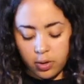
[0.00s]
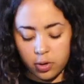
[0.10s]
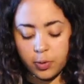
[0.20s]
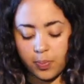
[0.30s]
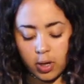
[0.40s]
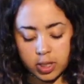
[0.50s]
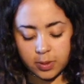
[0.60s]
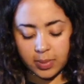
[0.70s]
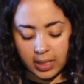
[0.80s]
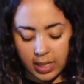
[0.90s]
could
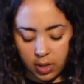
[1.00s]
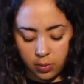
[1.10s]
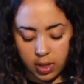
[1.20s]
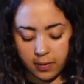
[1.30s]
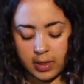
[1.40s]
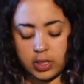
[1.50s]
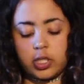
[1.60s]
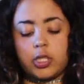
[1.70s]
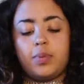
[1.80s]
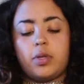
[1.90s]
possibly get rid of it
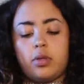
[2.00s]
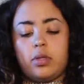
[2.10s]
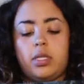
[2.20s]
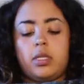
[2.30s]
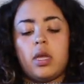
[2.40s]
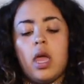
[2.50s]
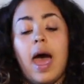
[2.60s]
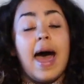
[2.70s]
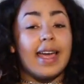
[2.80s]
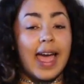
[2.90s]
just because
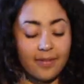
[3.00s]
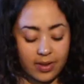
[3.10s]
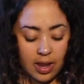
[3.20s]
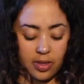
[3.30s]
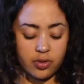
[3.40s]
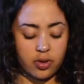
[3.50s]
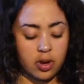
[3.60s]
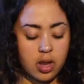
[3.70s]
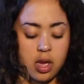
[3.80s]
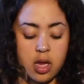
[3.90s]
I have another